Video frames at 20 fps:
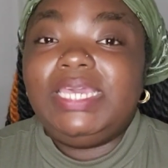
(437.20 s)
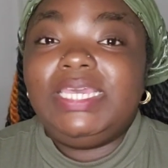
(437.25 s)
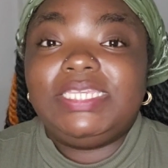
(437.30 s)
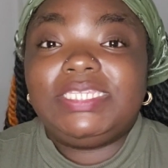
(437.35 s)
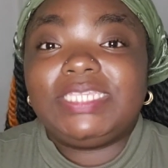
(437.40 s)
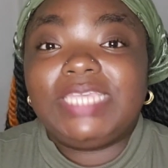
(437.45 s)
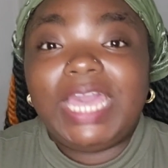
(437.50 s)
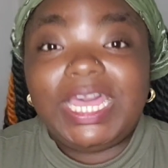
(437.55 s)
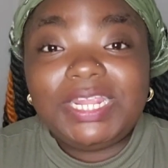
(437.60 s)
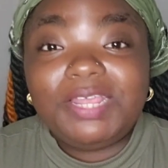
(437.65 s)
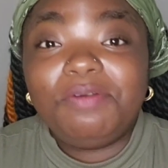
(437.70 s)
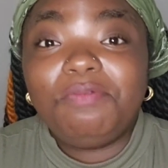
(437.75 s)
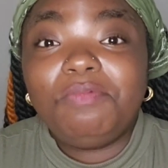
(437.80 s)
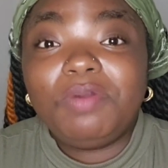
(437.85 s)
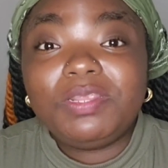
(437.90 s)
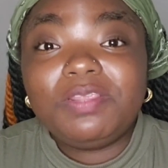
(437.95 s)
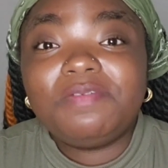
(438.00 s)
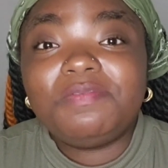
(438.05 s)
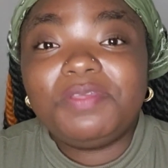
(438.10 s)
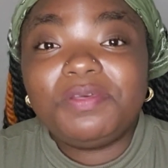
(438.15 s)
it's kind of
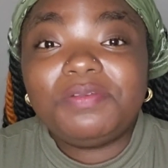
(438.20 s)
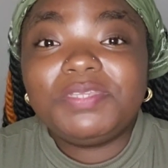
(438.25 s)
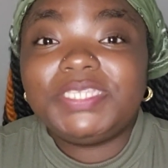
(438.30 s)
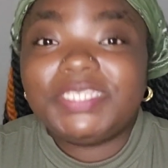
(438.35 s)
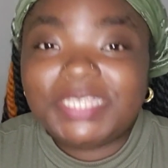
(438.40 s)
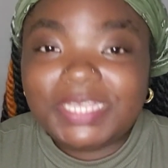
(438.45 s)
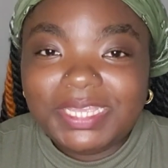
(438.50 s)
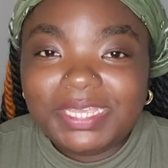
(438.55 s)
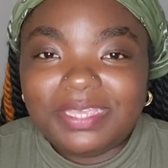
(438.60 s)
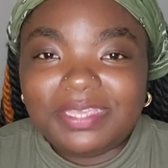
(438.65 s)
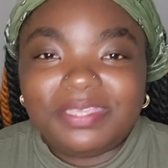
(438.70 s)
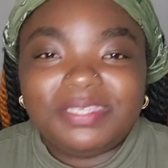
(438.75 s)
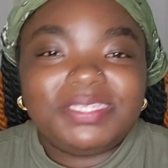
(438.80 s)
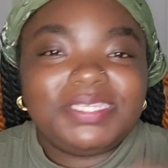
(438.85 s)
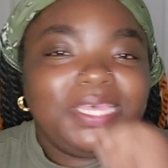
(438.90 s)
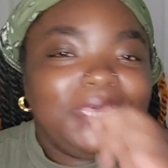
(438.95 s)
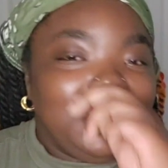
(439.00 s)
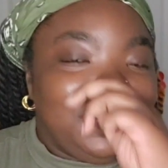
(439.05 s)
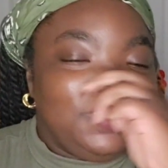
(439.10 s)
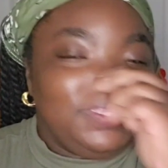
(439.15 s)
one of those
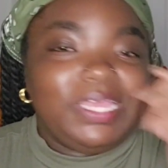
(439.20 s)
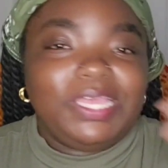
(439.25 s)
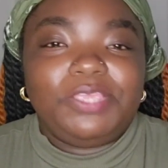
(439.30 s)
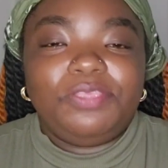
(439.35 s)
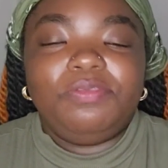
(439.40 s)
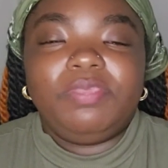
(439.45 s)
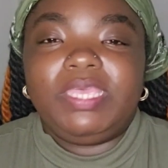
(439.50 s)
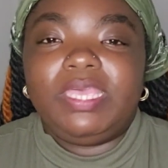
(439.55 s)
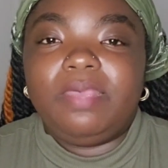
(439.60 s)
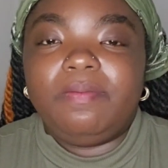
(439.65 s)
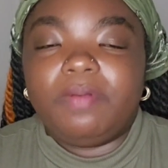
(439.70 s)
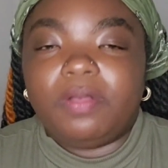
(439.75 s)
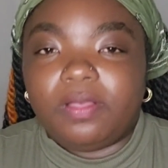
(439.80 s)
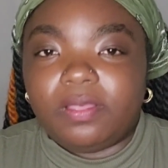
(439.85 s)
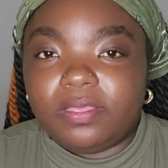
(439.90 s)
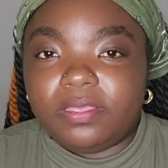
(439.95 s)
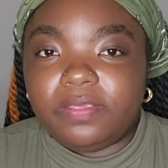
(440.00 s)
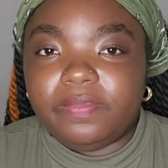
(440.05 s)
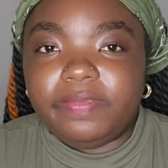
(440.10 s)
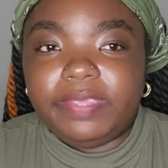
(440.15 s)
things that you keep
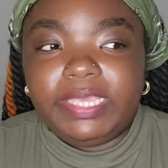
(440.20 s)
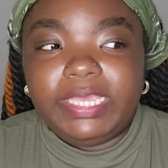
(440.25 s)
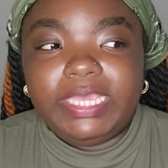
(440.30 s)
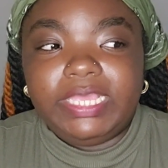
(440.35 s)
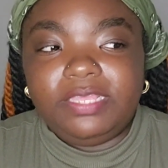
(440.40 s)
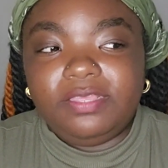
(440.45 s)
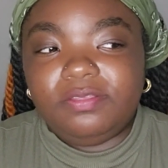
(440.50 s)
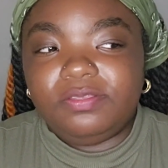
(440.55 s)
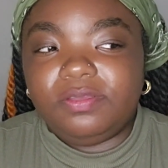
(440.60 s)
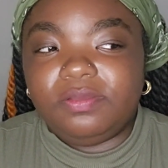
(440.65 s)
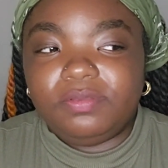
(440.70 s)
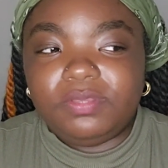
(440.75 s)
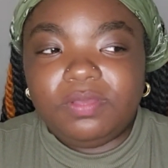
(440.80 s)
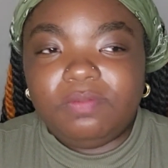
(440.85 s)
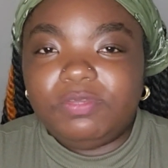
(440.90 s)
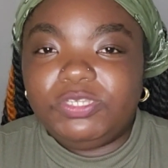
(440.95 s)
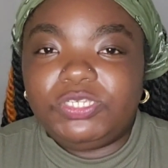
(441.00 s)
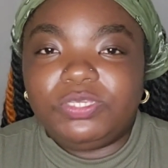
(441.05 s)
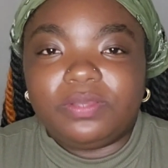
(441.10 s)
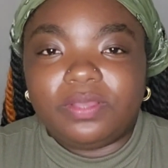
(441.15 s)
arguing and you don't
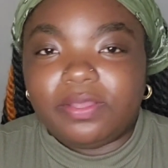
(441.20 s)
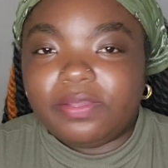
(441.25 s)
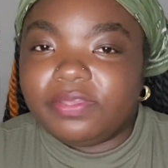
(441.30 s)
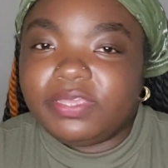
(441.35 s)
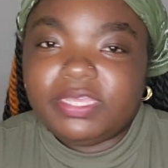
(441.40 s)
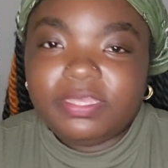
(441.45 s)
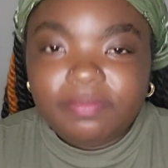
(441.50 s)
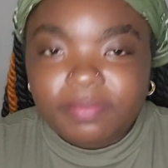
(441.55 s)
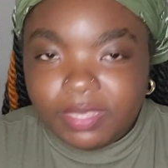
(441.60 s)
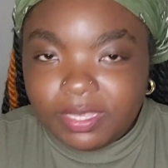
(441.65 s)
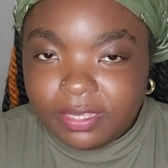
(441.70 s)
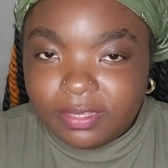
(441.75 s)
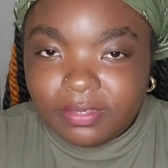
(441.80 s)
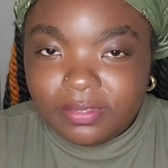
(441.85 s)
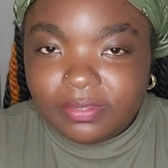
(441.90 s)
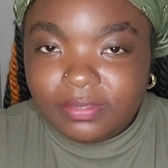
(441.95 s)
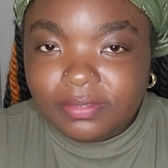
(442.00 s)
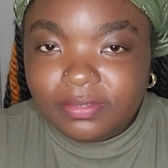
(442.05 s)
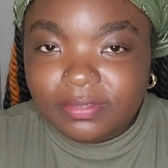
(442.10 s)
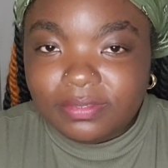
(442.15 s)
know what you're arguing
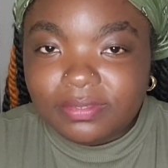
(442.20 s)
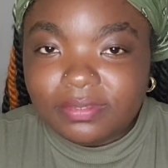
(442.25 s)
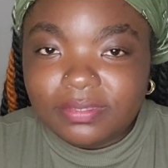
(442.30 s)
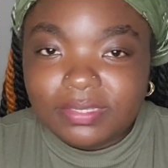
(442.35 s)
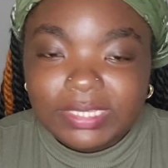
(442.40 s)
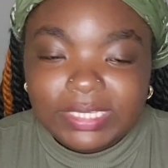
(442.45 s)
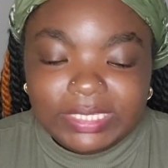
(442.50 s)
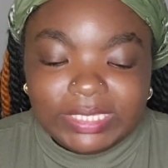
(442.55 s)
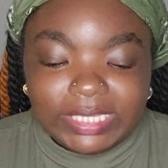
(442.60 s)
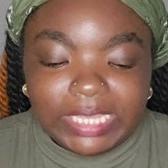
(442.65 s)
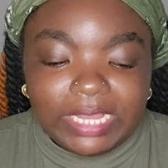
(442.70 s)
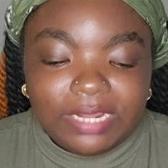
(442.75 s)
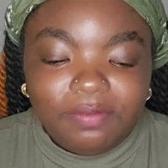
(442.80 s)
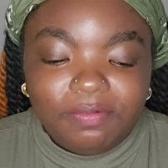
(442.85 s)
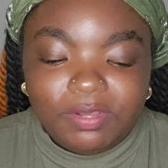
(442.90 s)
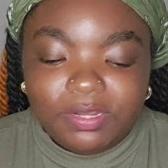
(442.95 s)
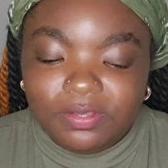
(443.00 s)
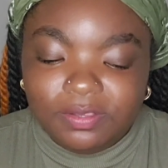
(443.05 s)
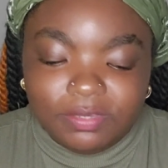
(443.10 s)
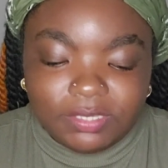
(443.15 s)
about. It's
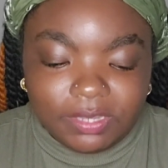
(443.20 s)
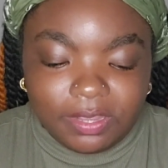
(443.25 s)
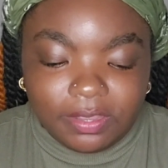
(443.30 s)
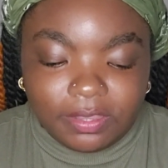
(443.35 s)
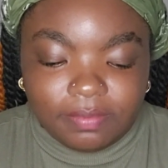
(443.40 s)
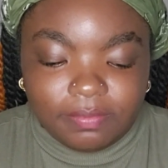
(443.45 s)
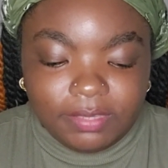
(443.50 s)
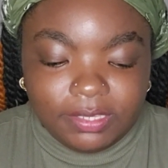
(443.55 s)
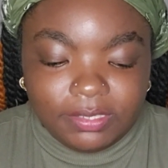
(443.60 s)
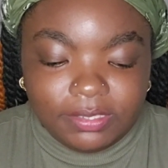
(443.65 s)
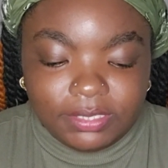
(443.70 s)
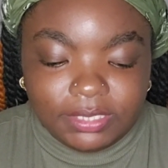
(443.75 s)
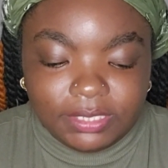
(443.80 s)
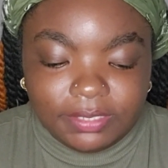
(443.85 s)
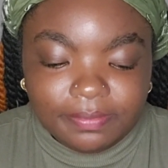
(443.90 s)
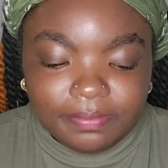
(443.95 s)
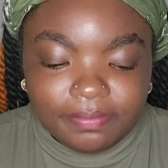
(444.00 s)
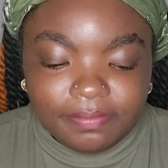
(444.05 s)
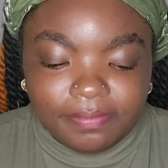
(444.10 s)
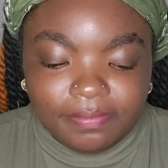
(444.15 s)
kind of one of those arguments.